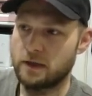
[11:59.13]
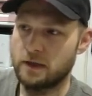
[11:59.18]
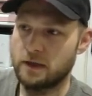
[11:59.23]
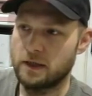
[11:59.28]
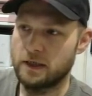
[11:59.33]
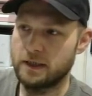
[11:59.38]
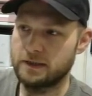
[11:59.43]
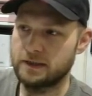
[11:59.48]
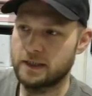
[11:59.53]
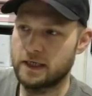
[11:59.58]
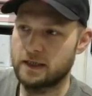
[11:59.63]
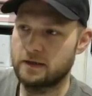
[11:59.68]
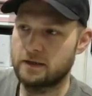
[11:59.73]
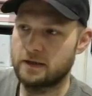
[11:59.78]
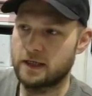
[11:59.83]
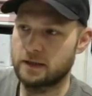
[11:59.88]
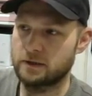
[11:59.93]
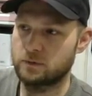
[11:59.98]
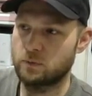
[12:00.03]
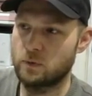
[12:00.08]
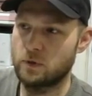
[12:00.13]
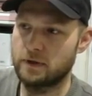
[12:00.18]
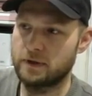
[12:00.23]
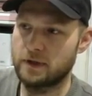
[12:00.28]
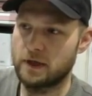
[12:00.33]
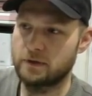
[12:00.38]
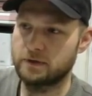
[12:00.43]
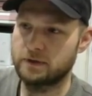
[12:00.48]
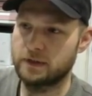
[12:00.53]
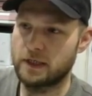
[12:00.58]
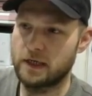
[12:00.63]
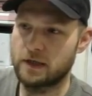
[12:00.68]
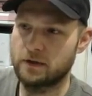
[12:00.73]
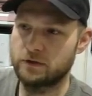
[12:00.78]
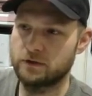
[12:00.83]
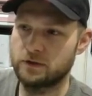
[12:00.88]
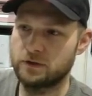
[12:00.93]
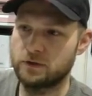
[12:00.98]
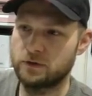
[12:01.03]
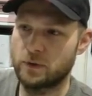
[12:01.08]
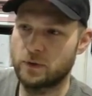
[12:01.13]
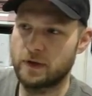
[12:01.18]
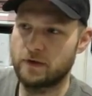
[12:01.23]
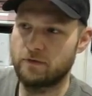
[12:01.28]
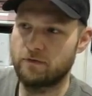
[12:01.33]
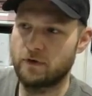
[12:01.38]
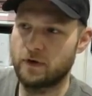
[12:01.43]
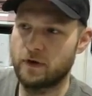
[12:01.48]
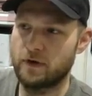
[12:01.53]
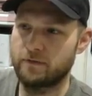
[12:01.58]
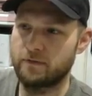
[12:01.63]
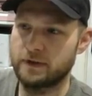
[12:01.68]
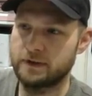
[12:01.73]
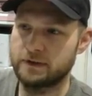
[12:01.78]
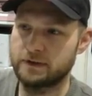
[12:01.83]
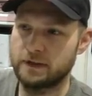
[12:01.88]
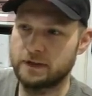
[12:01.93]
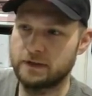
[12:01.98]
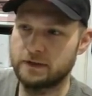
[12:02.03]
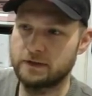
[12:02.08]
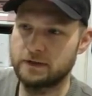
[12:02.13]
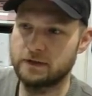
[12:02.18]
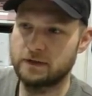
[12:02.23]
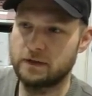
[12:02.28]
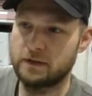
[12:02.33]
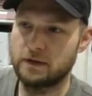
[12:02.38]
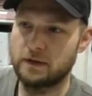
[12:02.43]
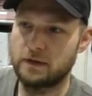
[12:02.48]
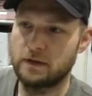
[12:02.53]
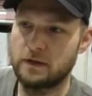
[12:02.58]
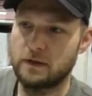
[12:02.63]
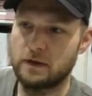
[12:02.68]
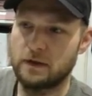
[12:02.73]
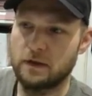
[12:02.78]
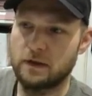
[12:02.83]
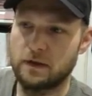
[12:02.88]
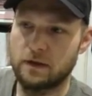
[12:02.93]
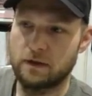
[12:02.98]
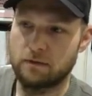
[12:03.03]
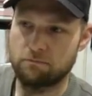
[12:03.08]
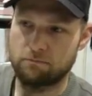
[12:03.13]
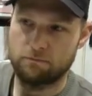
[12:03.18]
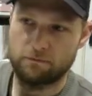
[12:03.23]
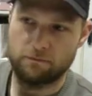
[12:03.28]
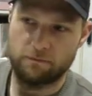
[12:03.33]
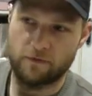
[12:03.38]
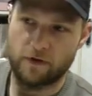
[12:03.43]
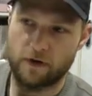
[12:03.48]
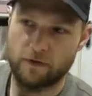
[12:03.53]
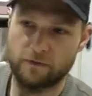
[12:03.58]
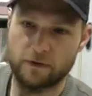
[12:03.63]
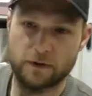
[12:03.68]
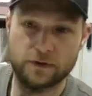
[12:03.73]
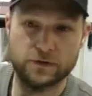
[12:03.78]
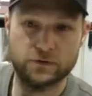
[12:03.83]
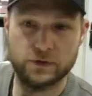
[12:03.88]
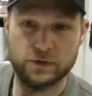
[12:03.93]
He said that's 1,825 listings, 5 times